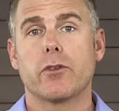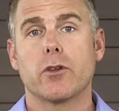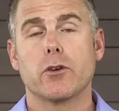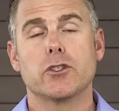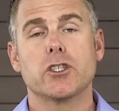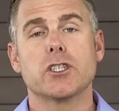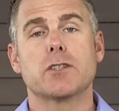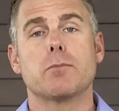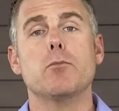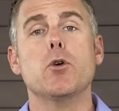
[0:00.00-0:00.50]
So
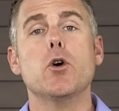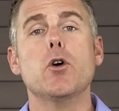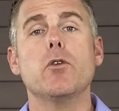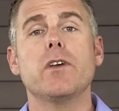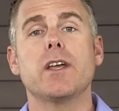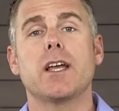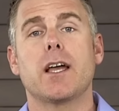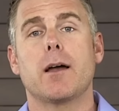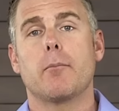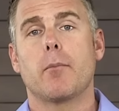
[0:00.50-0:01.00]
just
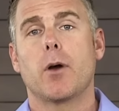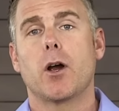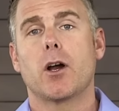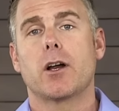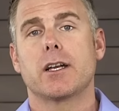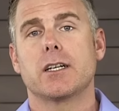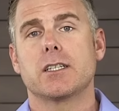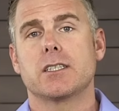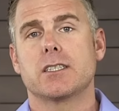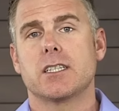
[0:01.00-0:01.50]
moving up
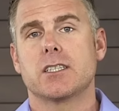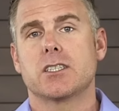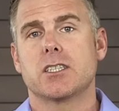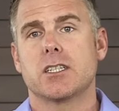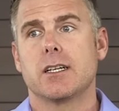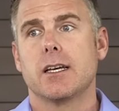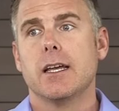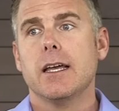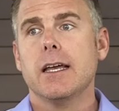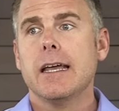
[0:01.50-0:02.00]
market is such
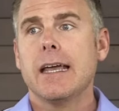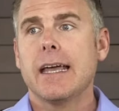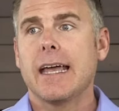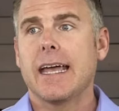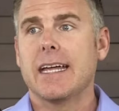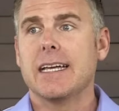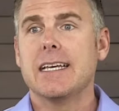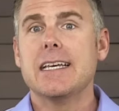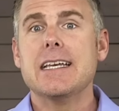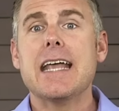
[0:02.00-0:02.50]
a
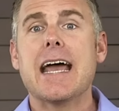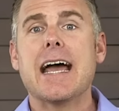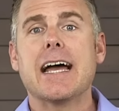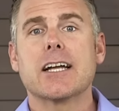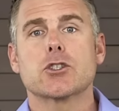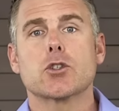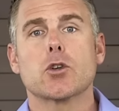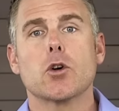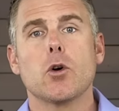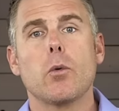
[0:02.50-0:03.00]

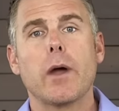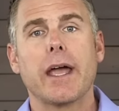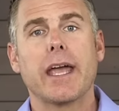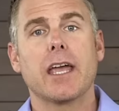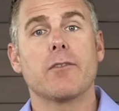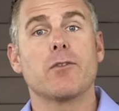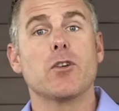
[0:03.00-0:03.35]
natural way.